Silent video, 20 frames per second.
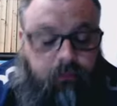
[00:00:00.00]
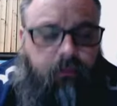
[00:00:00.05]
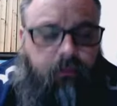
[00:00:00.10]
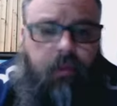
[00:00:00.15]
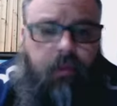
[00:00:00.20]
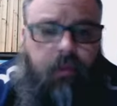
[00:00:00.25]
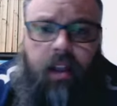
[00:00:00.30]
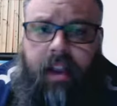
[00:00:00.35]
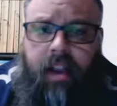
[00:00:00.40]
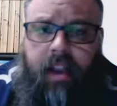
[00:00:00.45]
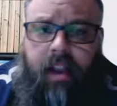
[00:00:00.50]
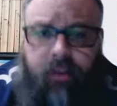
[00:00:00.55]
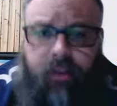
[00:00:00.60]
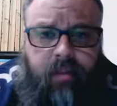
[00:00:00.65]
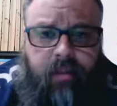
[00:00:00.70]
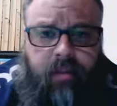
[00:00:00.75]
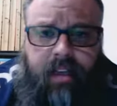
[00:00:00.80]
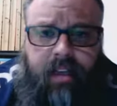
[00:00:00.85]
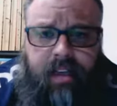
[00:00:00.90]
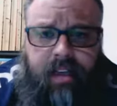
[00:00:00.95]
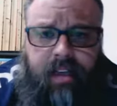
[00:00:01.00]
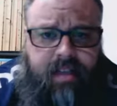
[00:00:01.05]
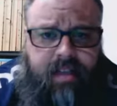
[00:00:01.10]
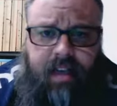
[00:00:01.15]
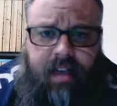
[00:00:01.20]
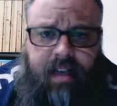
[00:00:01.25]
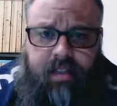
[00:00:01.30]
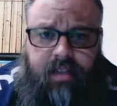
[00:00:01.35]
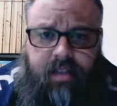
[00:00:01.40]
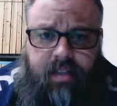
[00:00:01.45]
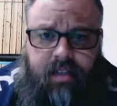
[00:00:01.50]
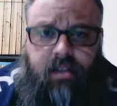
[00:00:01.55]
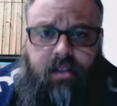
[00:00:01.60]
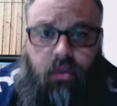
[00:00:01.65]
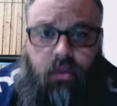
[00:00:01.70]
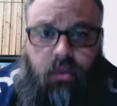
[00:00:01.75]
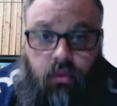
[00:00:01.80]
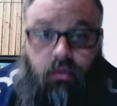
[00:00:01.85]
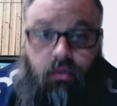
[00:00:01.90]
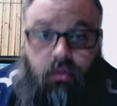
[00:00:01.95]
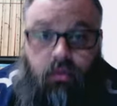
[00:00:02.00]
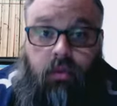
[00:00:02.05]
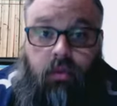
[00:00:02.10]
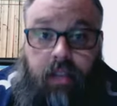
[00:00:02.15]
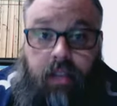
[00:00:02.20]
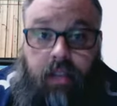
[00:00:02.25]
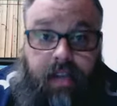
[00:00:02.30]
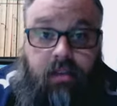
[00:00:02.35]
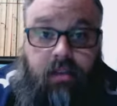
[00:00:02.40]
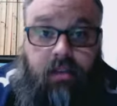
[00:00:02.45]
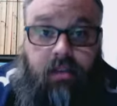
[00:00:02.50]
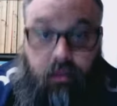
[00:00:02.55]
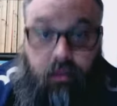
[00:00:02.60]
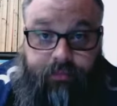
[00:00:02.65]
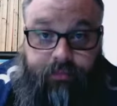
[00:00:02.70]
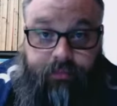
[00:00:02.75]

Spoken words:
everybody has access to Google Classroom.